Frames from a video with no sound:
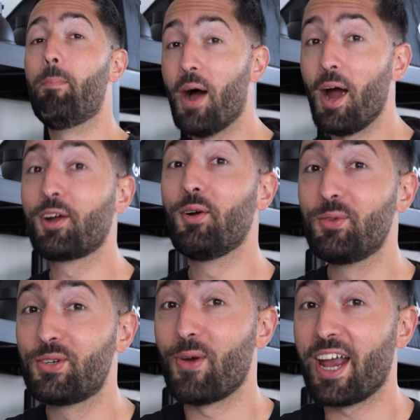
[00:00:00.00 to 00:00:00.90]

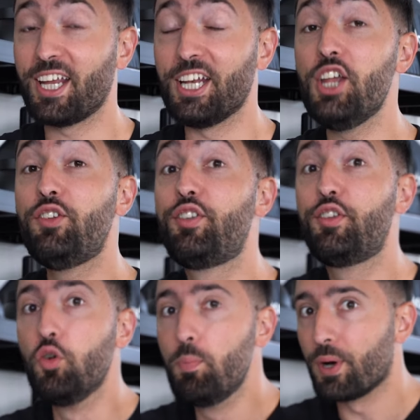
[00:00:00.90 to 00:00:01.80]
barcode tracking is
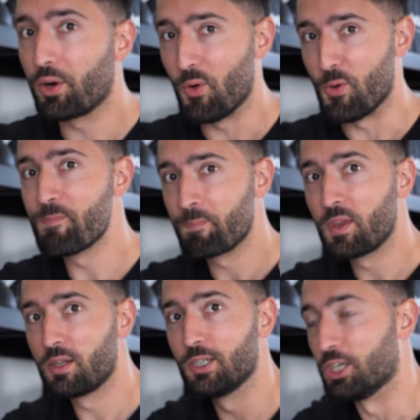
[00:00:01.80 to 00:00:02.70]
super cool.
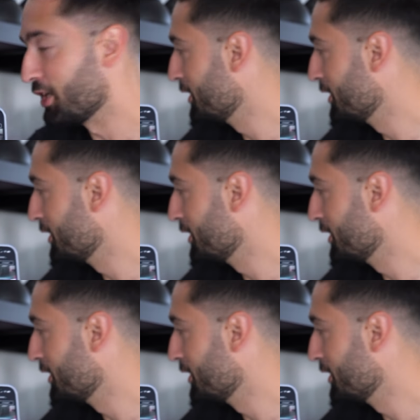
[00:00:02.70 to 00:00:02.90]
Look.